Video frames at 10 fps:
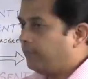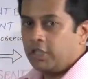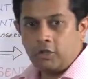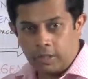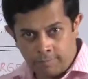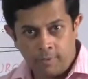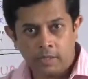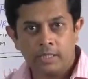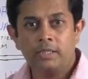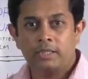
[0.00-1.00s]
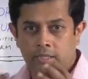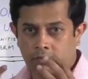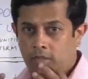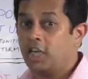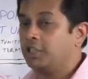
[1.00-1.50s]
these are important, these
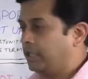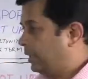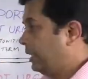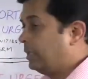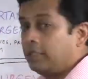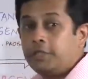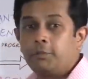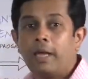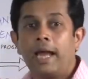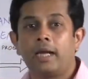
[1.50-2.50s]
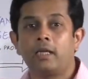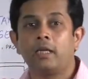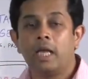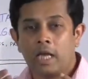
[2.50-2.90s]
are urgent, it needs to be handled